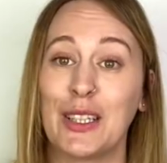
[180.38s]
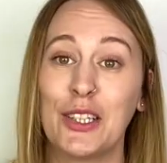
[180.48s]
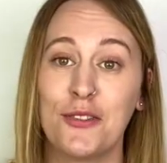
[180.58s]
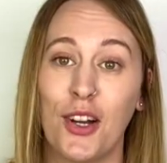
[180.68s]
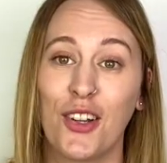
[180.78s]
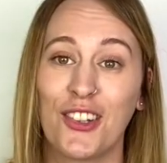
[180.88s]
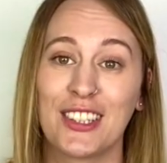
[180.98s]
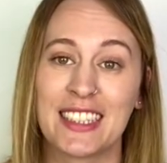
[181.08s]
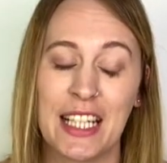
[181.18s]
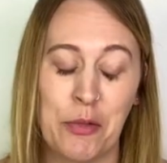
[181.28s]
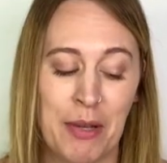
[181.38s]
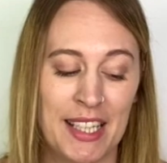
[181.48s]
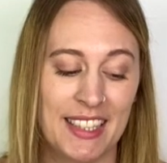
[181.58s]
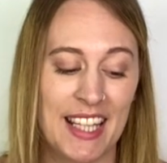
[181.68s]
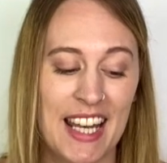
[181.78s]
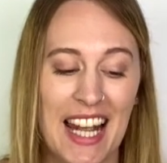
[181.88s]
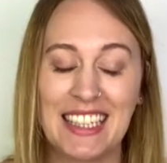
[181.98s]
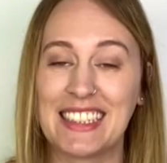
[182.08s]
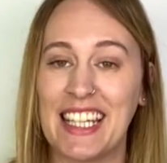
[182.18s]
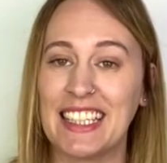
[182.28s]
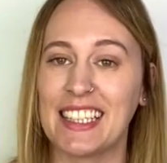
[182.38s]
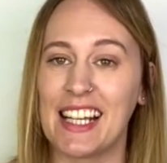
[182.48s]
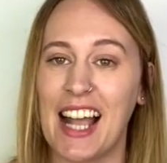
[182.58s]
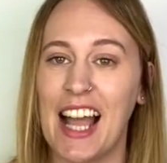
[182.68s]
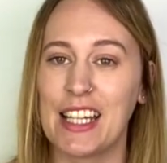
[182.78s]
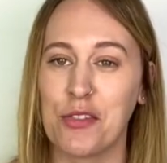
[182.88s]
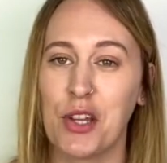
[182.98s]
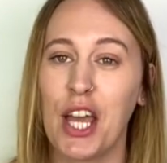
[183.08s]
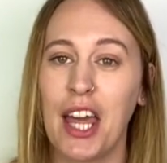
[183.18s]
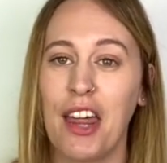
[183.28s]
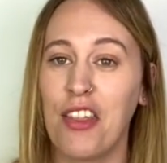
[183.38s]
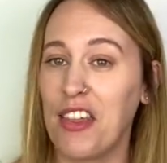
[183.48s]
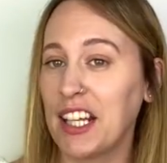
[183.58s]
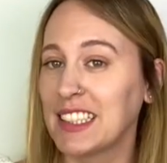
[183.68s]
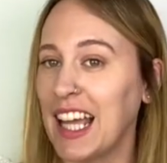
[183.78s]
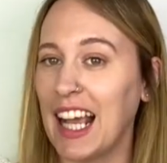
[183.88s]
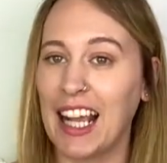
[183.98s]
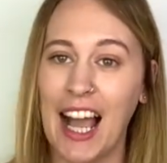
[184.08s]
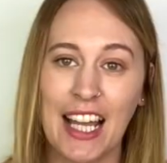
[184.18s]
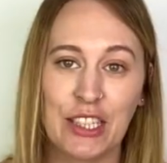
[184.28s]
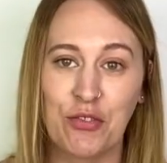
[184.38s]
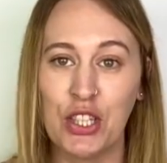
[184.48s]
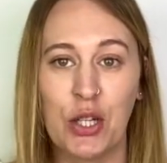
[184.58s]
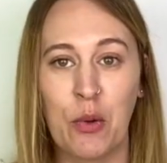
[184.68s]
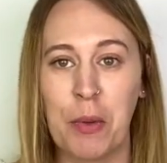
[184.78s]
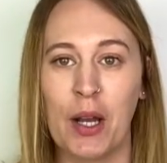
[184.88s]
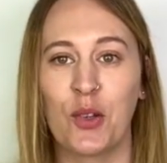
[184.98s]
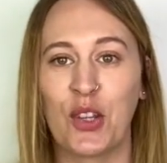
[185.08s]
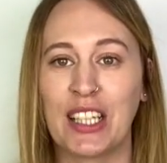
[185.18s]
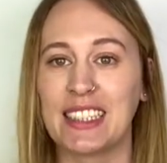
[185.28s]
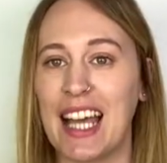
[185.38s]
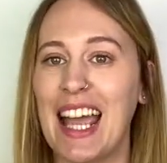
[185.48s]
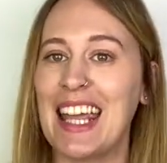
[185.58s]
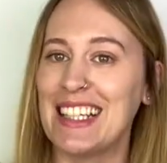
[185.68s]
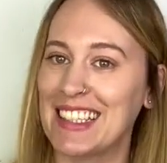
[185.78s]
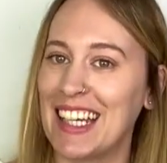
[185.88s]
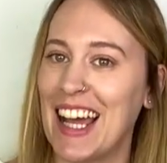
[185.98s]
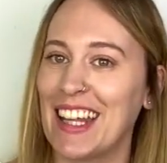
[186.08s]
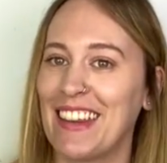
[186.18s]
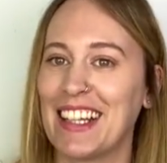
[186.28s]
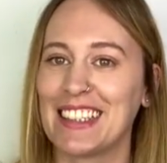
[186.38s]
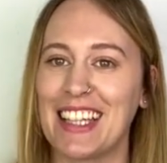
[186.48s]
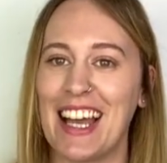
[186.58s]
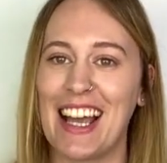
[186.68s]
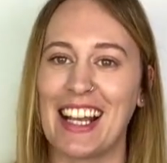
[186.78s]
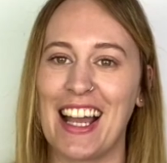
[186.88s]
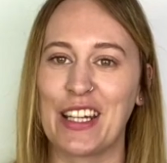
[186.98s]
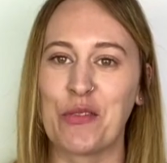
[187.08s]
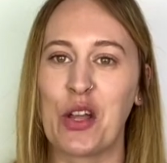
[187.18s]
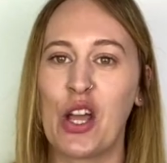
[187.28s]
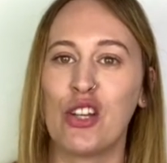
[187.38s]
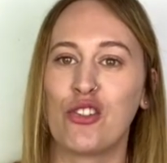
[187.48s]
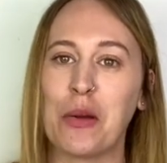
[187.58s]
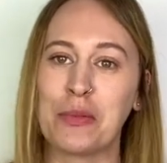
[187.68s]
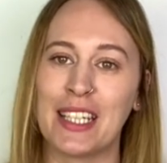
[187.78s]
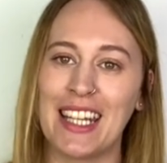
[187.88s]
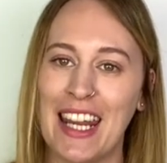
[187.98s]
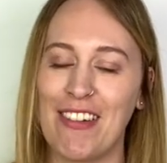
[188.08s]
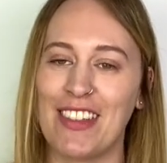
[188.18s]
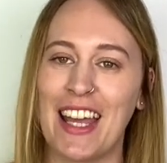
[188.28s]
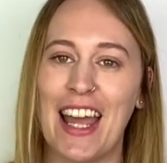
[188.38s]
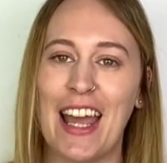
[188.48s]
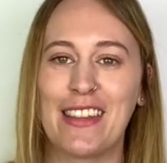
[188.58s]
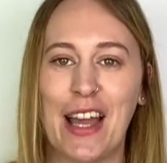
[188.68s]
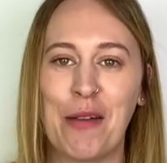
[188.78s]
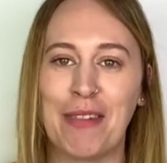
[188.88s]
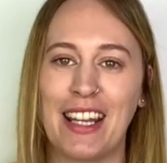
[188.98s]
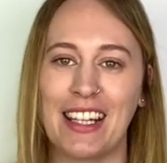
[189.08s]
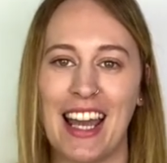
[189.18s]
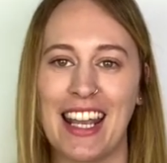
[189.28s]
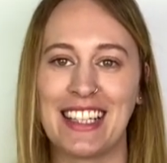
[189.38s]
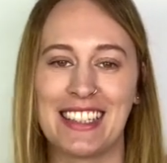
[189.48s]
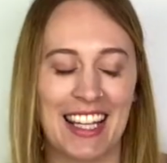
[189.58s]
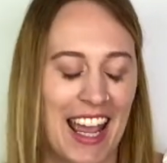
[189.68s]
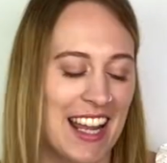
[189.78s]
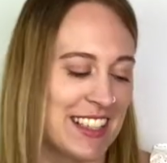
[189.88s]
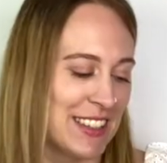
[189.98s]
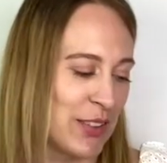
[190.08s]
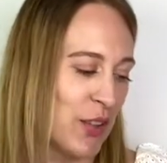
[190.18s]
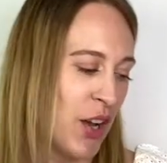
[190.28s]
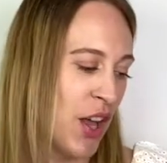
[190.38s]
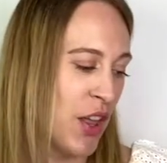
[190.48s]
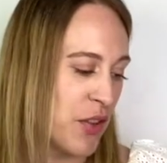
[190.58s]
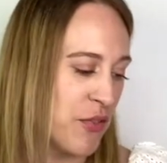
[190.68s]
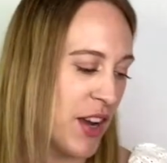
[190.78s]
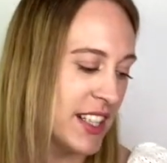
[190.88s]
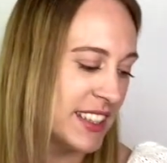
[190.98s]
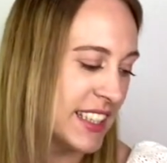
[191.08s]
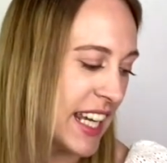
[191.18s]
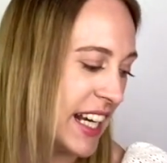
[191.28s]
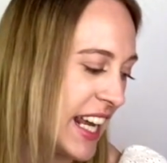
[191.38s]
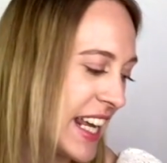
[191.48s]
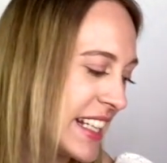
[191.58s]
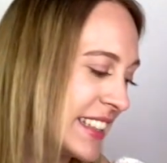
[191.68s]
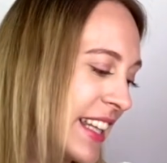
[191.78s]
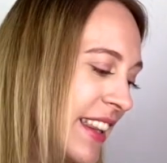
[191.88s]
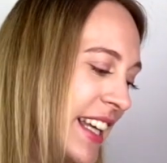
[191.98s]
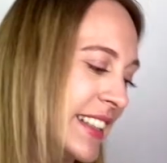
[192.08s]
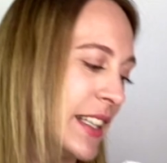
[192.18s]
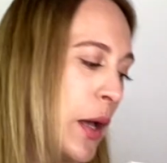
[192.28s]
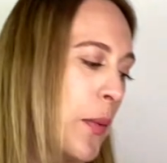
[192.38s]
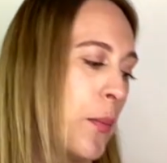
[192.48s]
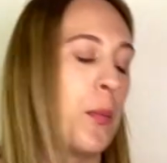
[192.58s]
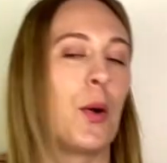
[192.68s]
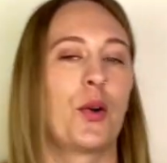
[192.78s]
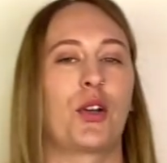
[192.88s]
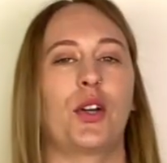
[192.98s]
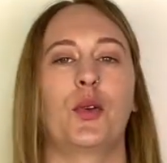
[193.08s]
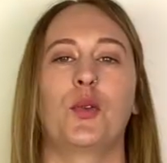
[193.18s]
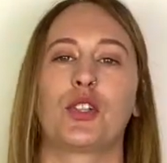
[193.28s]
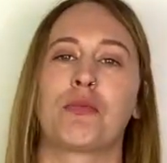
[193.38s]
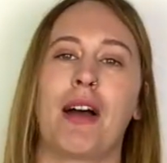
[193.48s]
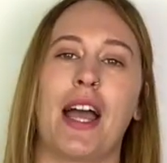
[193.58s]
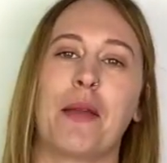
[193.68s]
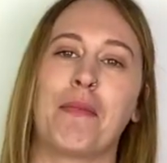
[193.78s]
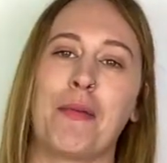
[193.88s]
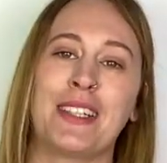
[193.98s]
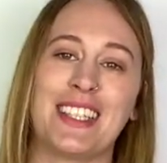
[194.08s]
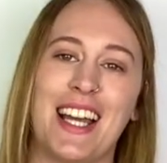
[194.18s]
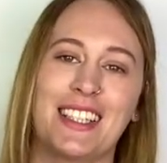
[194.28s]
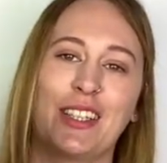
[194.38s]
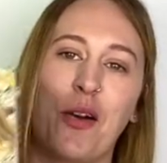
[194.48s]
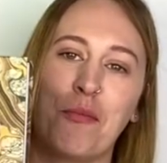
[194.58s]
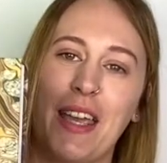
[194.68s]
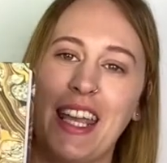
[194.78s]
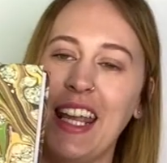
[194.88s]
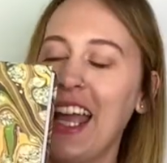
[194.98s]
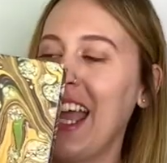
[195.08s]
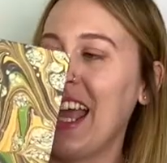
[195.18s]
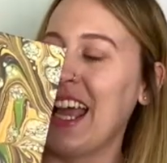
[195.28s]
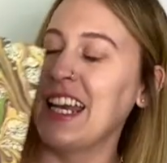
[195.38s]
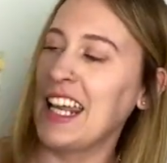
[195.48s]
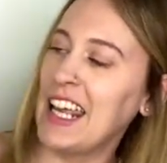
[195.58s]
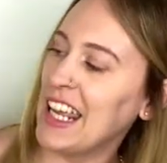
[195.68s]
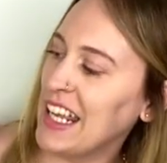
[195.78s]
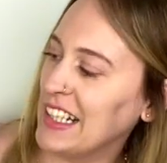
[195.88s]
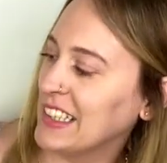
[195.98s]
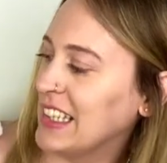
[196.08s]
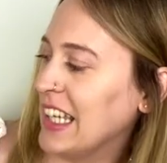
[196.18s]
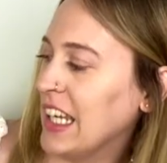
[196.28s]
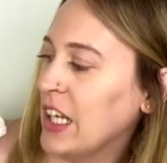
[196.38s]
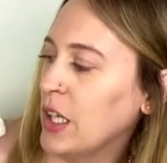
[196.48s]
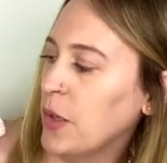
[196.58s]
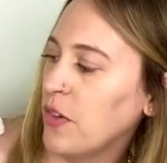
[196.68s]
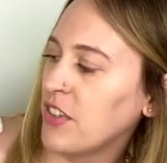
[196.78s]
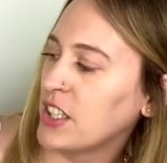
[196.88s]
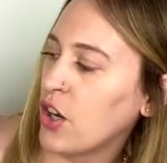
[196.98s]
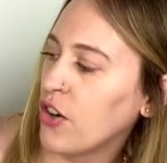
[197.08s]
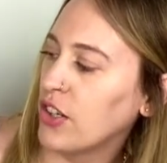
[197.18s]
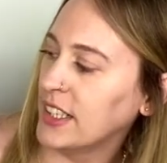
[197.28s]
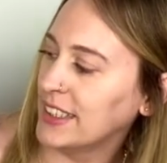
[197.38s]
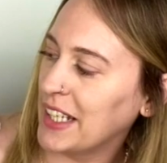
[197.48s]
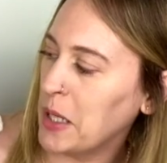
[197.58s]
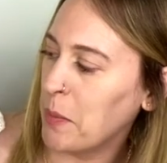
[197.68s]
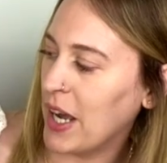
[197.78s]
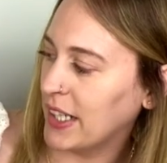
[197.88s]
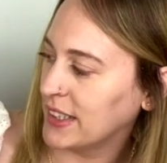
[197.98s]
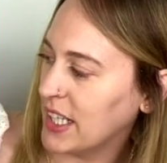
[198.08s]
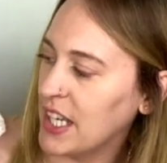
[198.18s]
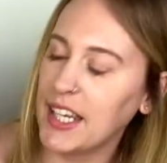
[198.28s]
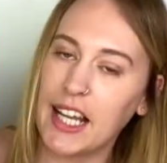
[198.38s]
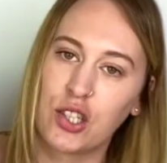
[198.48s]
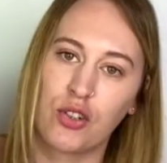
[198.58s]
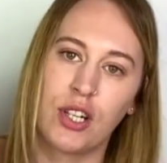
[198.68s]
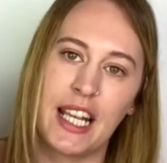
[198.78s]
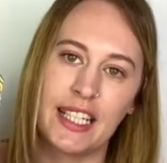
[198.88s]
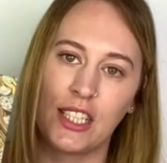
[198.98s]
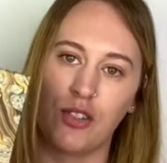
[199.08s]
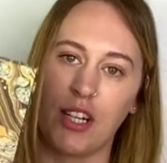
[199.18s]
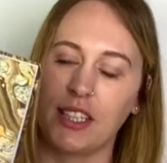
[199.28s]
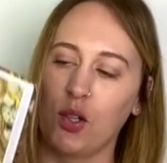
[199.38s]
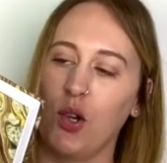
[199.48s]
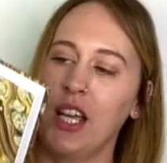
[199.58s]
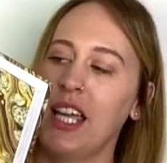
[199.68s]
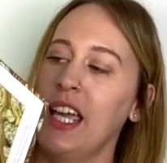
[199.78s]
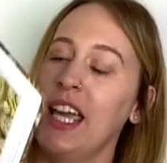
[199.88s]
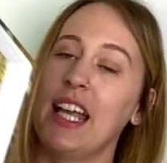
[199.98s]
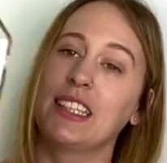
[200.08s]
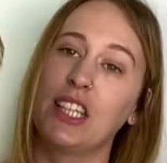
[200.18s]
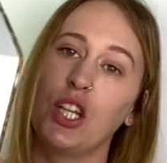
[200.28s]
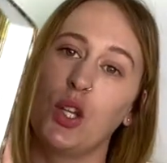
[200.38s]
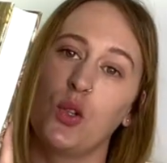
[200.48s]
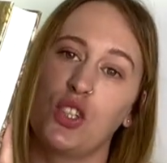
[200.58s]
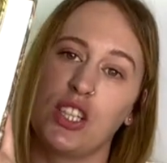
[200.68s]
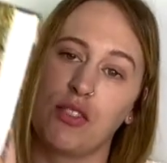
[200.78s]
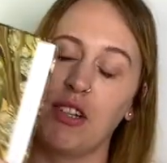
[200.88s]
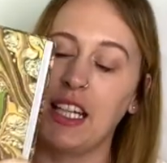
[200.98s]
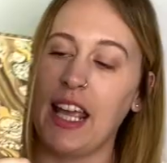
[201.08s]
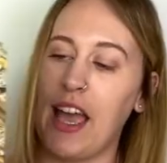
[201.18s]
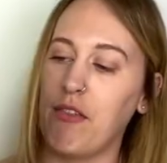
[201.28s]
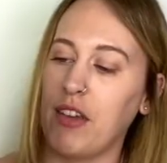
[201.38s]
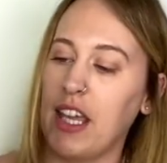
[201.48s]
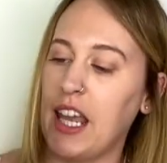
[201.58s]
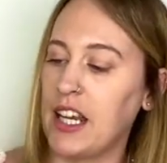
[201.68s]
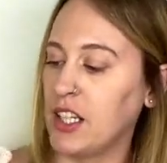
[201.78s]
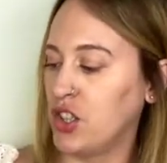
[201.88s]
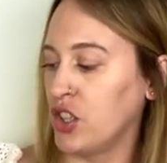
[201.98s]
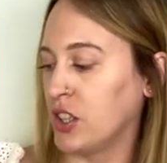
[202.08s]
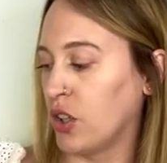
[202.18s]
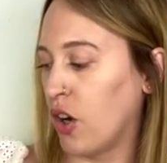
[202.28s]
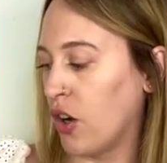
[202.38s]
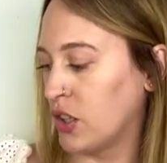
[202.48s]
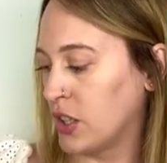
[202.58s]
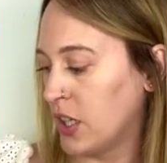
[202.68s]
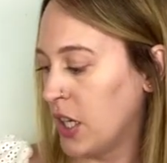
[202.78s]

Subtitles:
I love all those little bits. The next things are kind of things that I kind of knew about, things that I hinted at, things that I kind of dropped in here and there that I might like to get. So the first thing is this book, which my mum and dad got me, and it is the Louis Vuitton City Bags in Natural History. So it's huge, it's really heavy, and it's just got